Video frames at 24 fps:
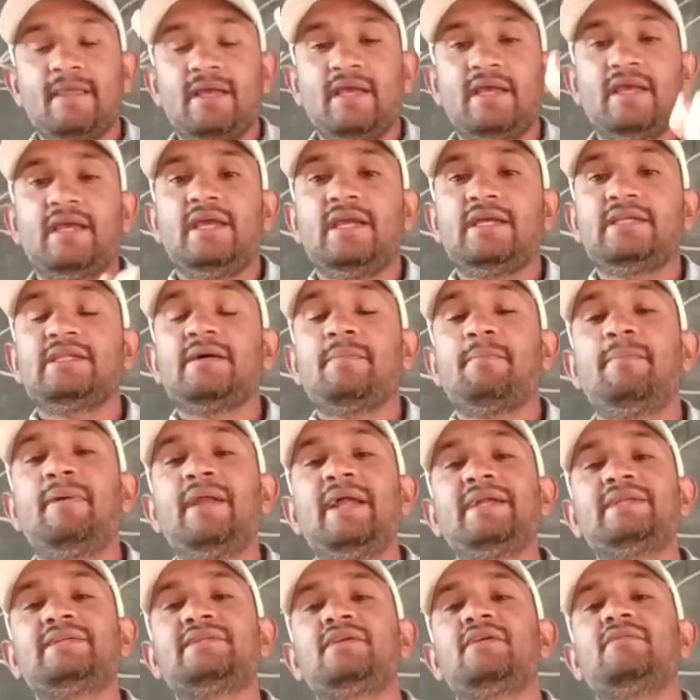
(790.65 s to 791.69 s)
The
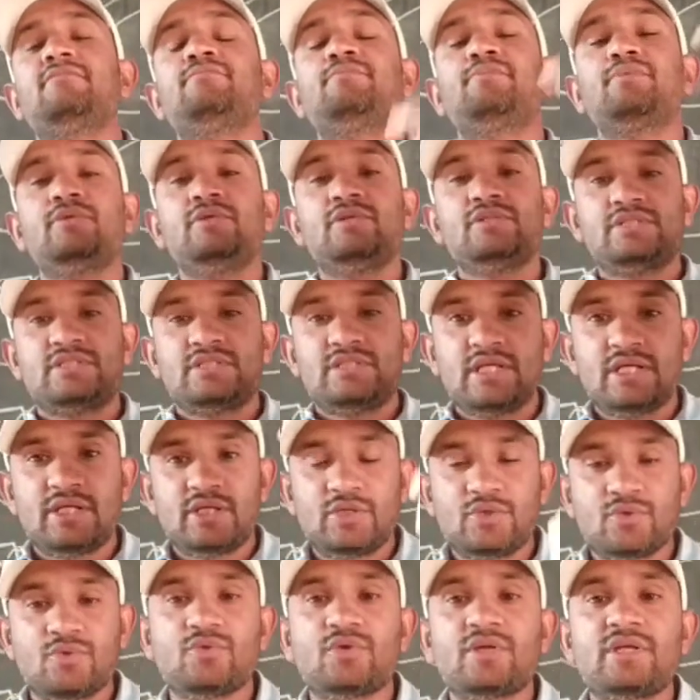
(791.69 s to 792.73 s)
blood samples, the
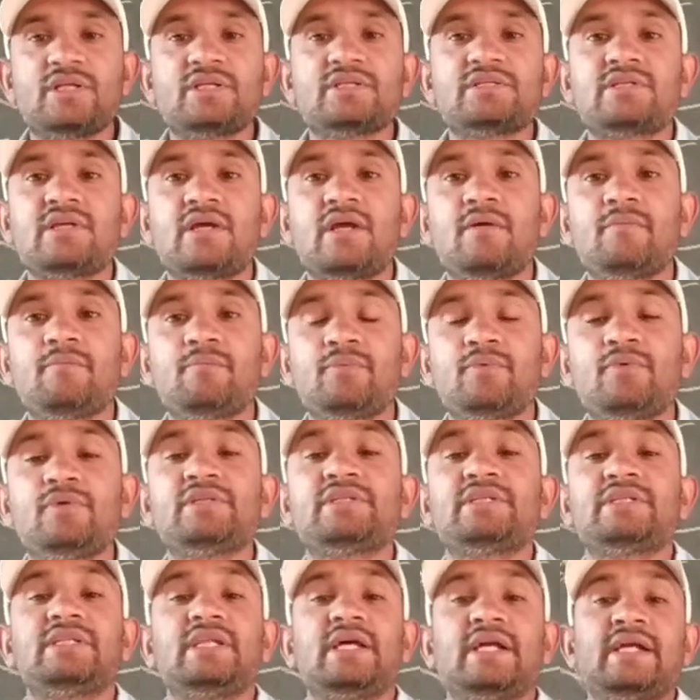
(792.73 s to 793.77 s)
urine
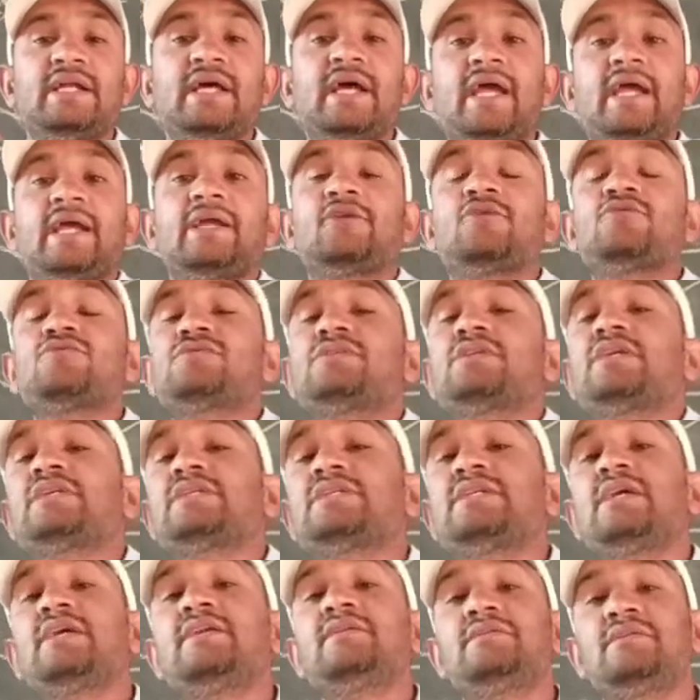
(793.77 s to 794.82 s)
samples in the diagnostic
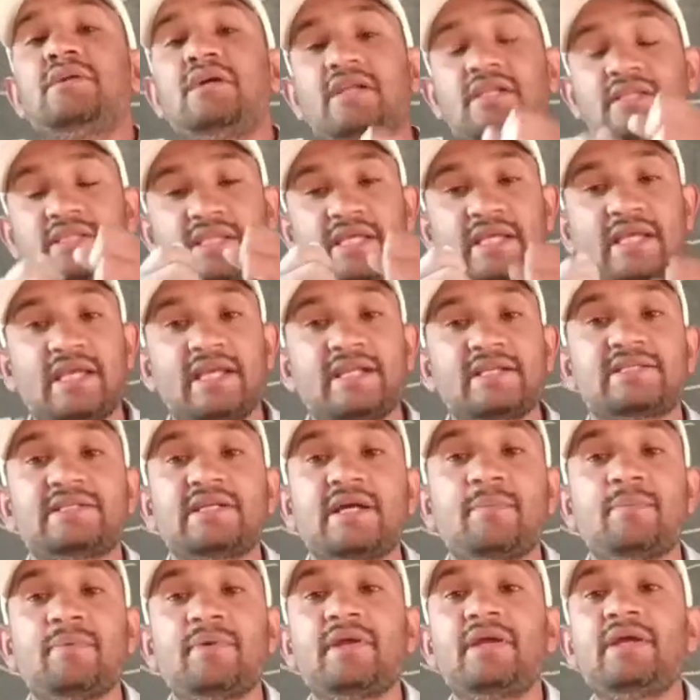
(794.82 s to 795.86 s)
center, they can
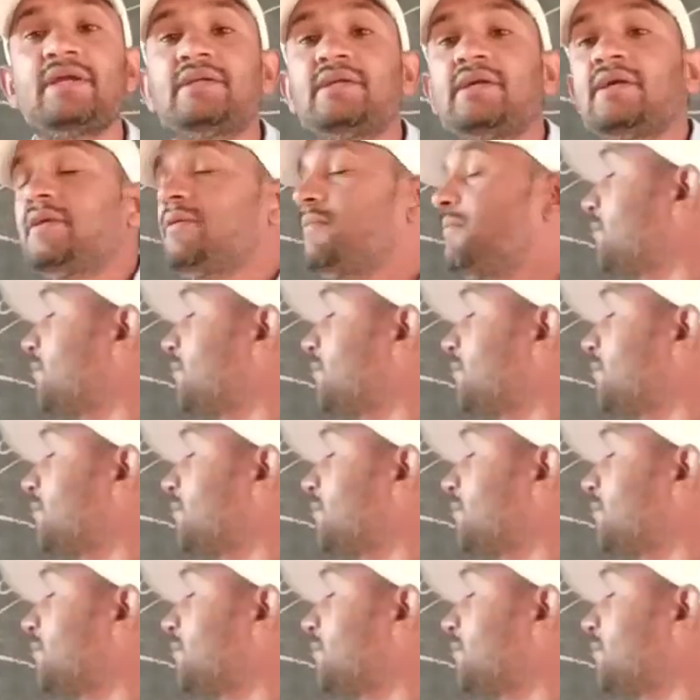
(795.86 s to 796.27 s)
separated